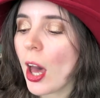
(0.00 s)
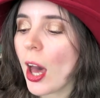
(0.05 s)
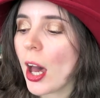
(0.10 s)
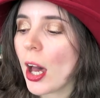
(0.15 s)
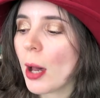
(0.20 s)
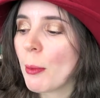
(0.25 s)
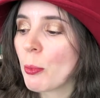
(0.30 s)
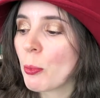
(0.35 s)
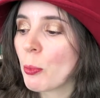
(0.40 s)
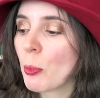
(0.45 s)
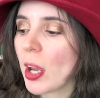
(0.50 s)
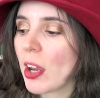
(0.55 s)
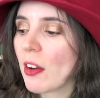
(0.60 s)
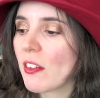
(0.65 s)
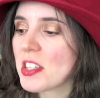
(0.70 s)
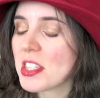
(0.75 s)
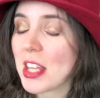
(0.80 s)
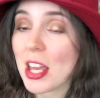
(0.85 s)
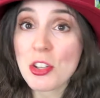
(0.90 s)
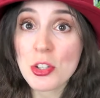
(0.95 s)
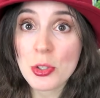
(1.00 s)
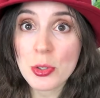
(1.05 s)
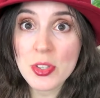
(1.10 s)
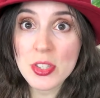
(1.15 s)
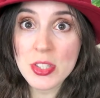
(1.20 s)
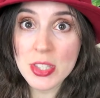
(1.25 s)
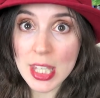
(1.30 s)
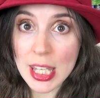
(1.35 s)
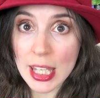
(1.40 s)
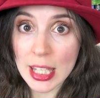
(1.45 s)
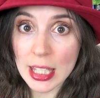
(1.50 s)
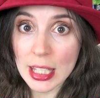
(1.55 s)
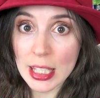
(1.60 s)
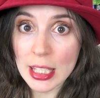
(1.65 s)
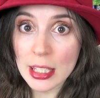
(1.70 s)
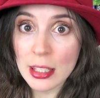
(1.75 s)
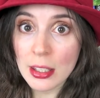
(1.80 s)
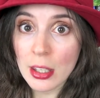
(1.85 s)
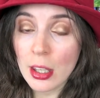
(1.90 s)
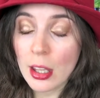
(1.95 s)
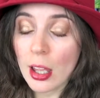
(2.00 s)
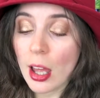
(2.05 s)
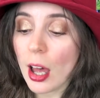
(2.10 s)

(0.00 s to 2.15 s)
Whereas, as you'll see,